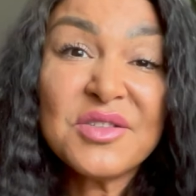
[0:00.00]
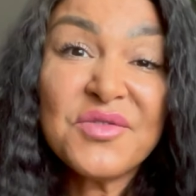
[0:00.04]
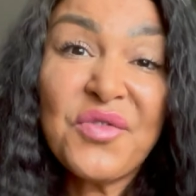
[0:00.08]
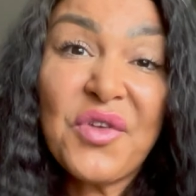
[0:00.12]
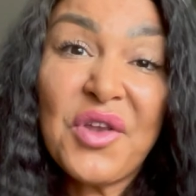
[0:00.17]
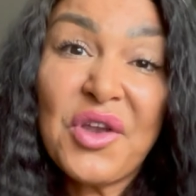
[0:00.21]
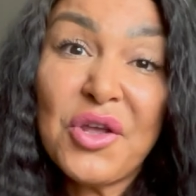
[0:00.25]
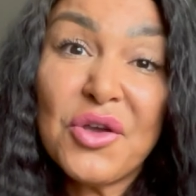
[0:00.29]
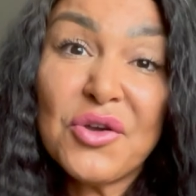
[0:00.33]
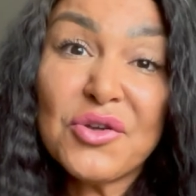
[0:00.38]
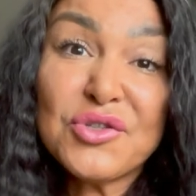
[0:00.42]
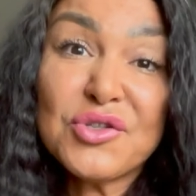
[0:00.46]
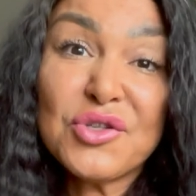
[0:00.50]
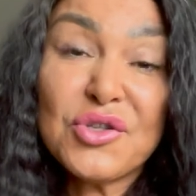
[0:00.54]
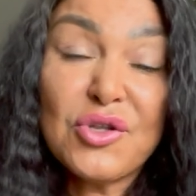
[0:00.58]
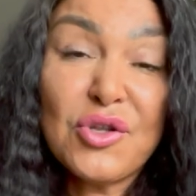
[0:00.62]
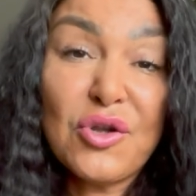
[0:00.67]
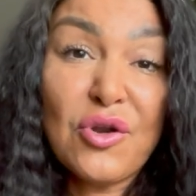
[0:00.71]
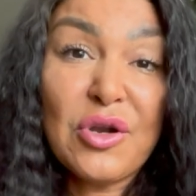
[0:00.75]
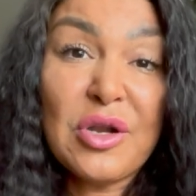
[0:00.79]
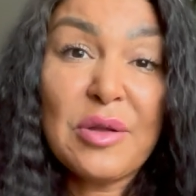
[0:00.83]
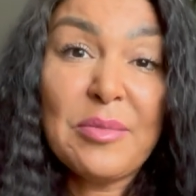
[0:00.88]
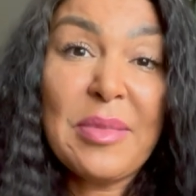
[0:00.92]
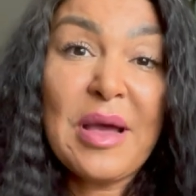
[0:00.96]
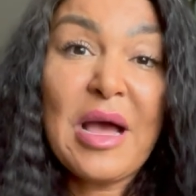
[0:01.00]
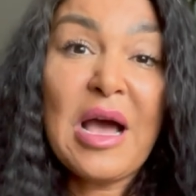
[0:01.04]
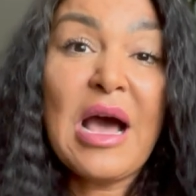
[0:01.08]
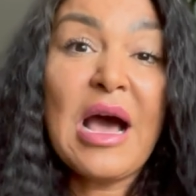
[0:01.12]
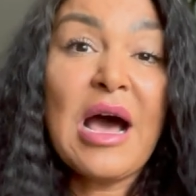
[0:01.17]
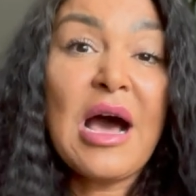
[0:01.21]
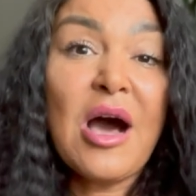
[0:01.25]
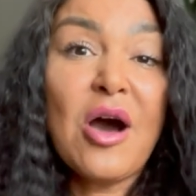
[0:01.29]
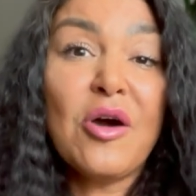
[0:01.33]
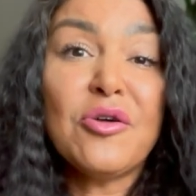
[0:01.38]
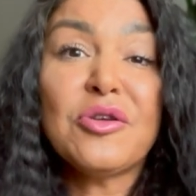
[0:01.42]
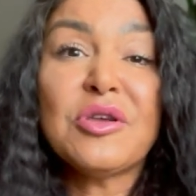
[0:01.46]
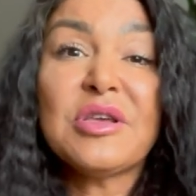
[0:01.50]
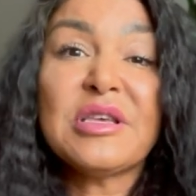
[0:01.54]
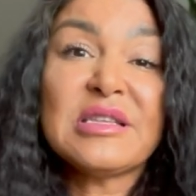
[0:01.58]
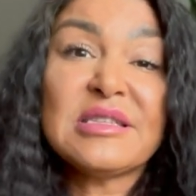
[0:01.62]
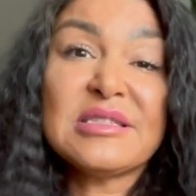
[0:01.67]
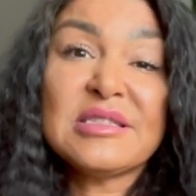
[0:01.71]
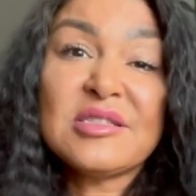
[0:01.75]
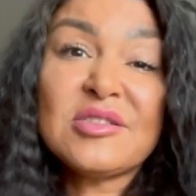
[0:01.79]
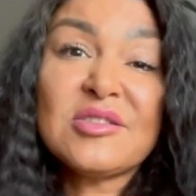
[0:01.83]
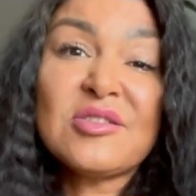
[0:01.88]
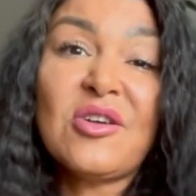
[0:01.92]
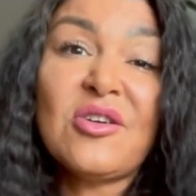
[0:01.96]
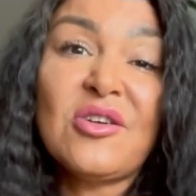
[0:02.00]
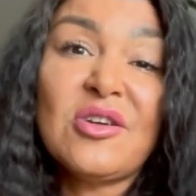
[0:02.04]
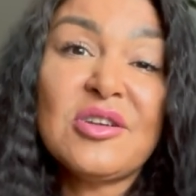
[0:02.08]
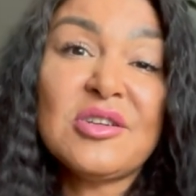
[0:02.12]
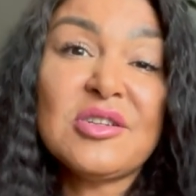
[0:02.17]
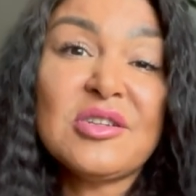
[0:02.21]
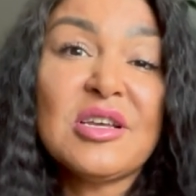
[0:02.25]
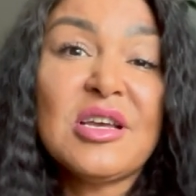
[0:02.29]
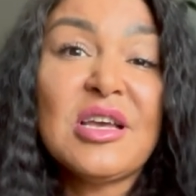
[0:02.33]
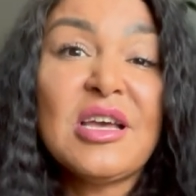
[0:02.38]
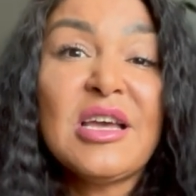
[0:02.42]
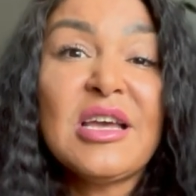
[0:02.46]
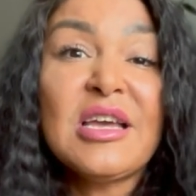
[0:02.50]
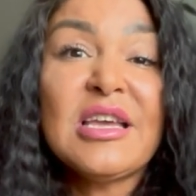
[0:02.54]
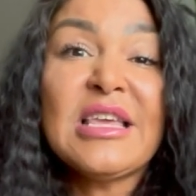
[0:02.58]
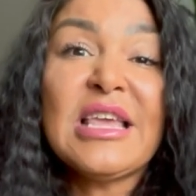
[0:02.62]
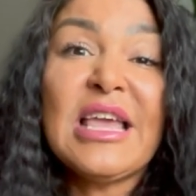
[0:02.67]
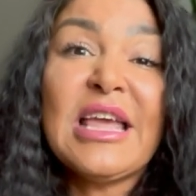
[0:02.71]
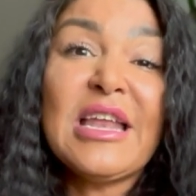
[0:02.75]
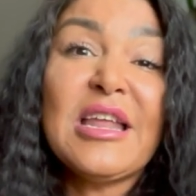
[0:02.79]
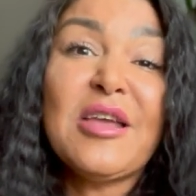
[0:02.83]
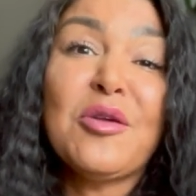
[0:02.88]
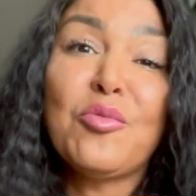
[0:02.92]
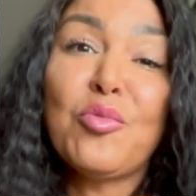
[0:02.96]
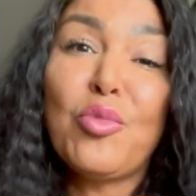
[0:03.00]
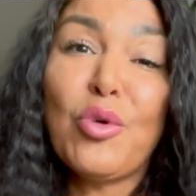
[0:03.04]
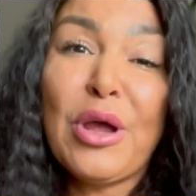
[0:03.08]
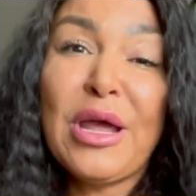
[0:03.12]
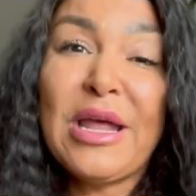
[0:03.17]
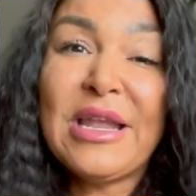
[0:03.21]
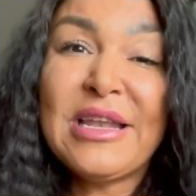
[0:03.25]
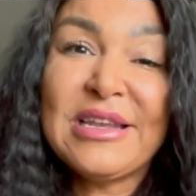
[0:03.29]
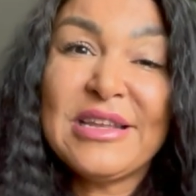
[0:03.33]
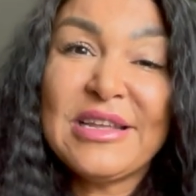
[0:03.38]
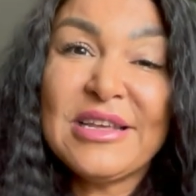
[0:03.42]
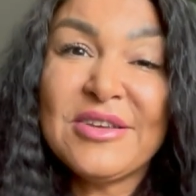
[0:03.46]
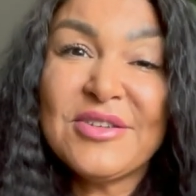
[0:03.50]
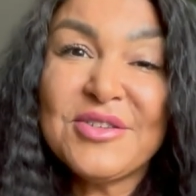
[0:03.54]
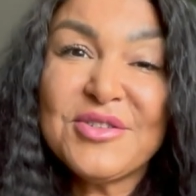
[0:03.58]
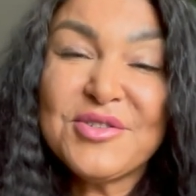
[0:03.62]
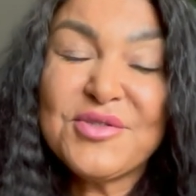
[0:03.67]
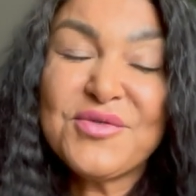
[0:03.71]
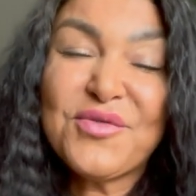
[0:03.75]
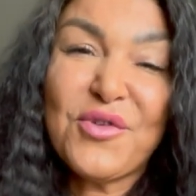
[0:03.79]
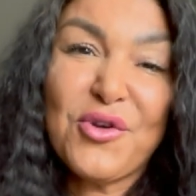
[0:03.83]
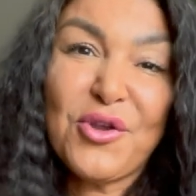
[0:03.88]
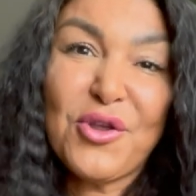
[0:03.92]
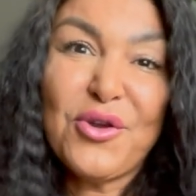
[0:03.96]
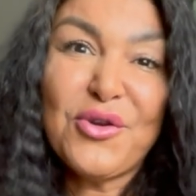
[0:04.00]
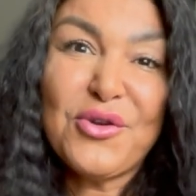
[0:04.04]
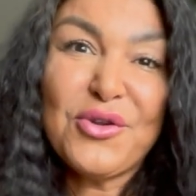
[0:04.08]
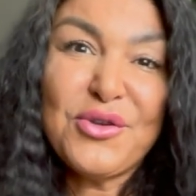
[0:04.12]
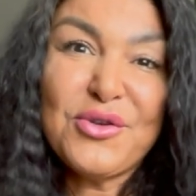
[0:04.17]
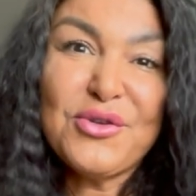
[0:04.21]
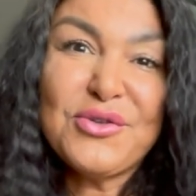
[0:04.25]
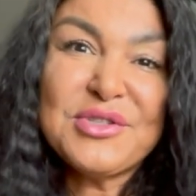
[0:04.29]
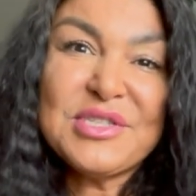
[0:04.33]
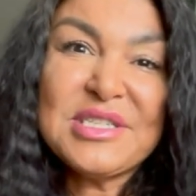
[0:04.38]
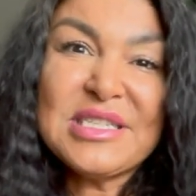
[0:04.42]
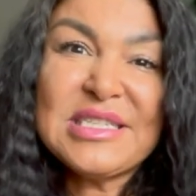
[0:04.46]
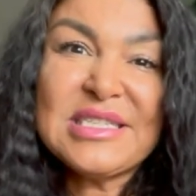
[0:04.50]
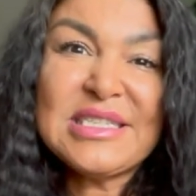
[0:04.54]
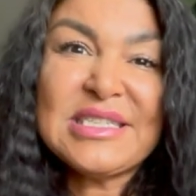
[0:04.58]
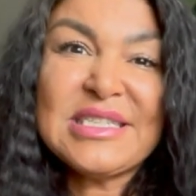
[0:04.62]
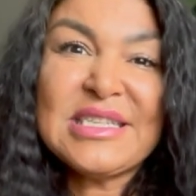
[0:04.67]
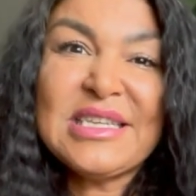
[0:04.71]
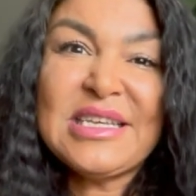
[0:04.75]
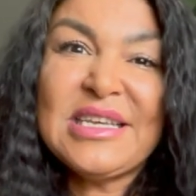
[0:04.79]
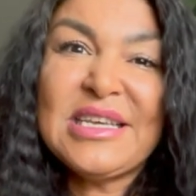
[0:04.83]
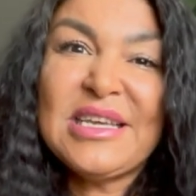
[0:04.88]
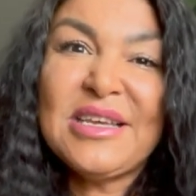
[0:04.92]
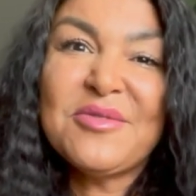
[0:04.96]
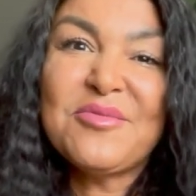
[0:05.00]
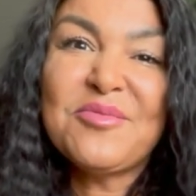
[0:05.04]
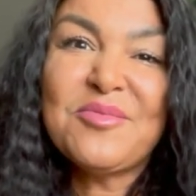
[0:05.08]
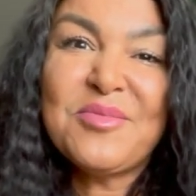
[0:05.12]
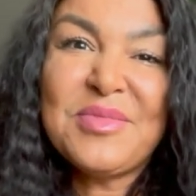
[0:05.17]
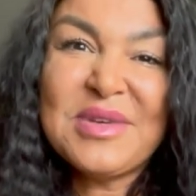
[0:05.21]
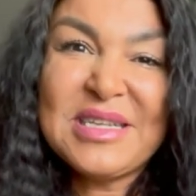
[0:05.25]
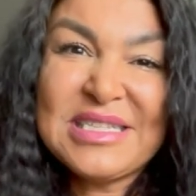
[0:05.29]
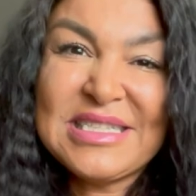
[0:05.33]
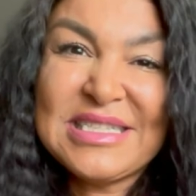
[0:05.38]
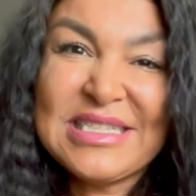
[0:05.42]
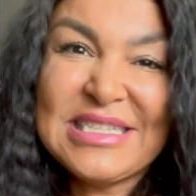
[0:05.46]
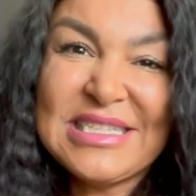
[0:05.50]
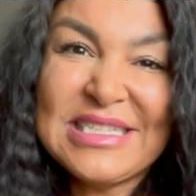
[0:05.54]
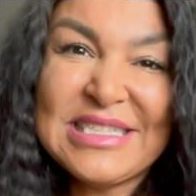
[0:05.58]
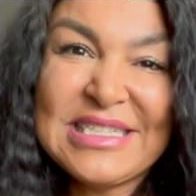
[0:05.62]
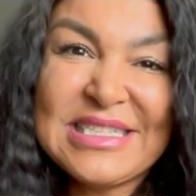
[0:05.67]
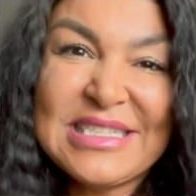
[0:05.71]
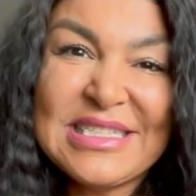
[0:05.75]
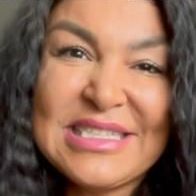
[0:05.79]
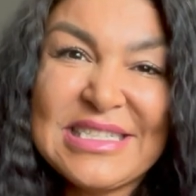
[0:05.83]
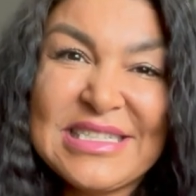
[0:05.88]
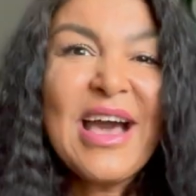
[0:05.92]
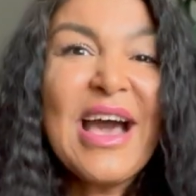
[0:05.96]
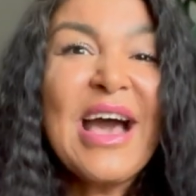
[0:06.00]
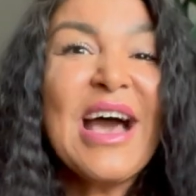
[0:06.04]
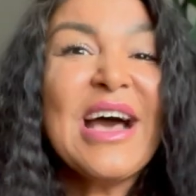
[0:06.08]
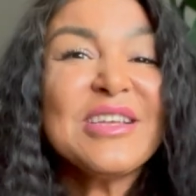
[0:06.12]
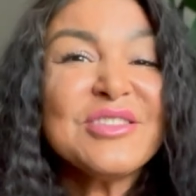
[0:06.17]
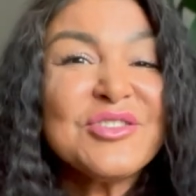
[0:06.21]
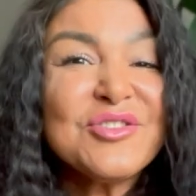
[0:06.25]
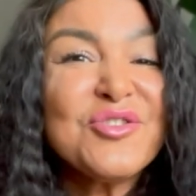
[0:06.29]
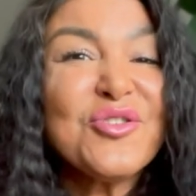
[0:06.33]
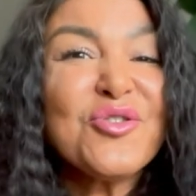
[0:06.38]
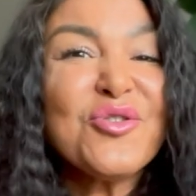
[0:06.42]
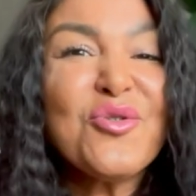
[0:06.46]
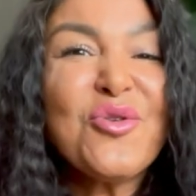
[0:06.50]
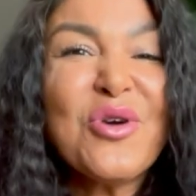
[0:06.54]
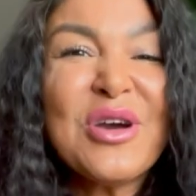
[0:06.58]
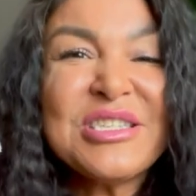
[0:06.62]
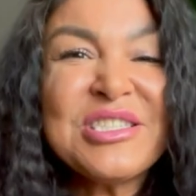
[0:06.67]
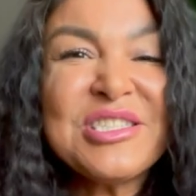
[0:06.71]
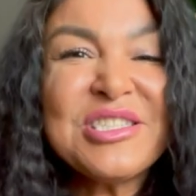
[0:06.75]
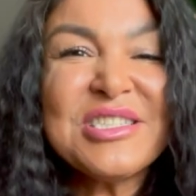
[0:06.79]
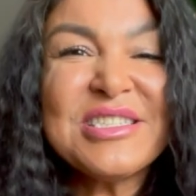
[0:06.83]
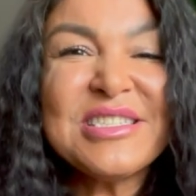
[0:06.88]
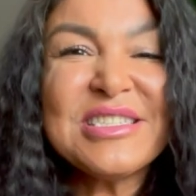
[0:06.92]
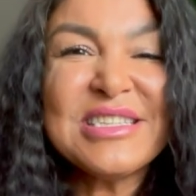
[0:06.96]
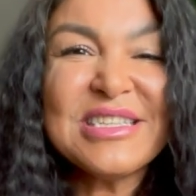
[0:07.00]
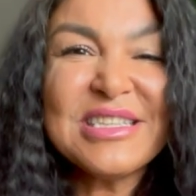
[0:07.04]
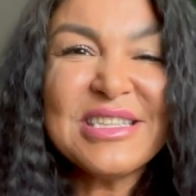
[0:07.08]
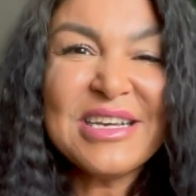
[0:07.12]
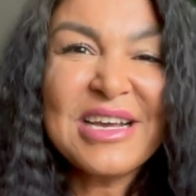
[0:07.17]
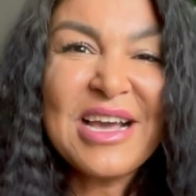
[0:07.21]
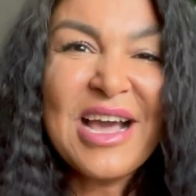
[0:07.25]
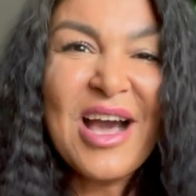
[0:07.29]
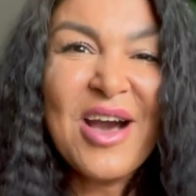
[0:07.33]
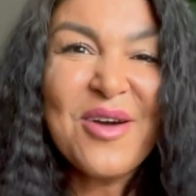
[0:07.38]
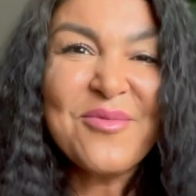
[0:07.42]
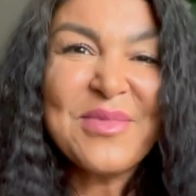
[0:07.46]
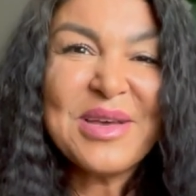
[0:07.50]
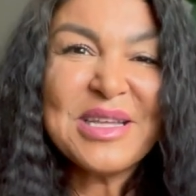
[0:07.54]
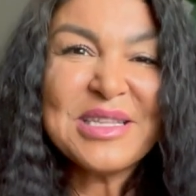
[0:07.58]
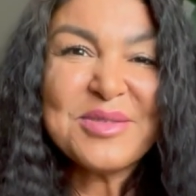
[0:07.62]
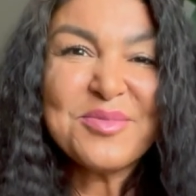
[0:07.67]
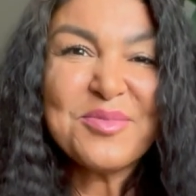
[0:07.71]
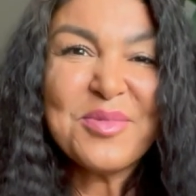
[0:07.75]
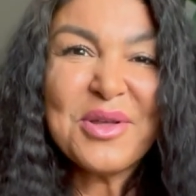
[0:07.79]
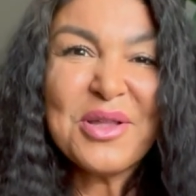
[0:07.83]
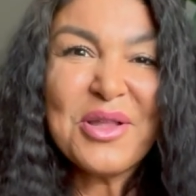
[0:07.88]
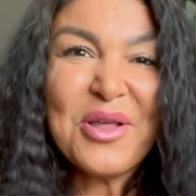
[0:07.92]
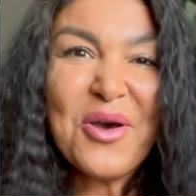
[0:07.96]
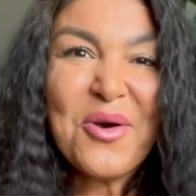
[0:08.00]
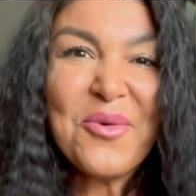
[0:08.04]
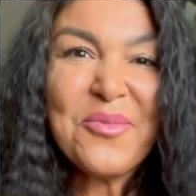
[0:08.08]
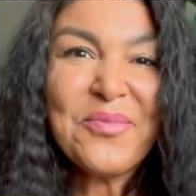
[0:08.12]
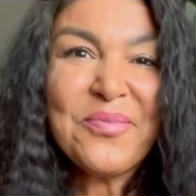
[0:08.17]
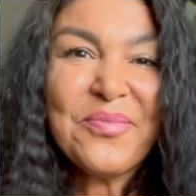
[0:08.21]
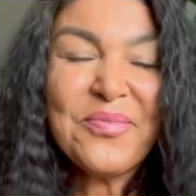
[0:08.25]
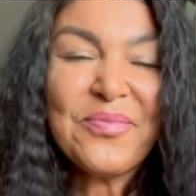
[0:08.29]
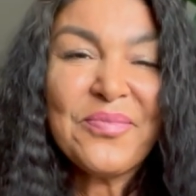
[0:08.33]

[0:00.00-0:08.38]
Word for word: video to learn about how you can start getting brand deals for your U G C business. Ask your questions in the comments below.